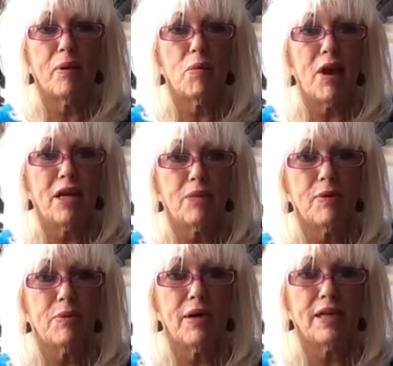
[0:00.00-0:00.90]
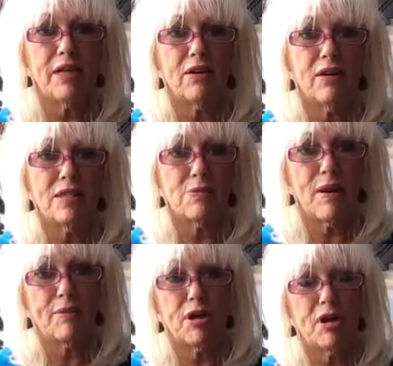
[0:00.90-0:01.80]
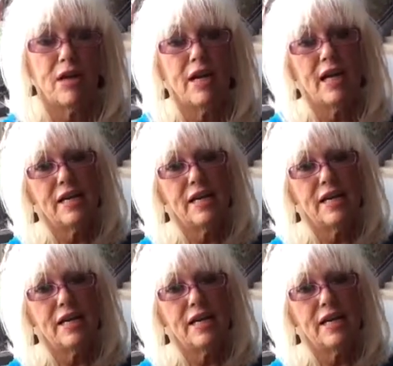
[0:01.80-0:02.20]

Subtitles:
But why you would want to get on this webinar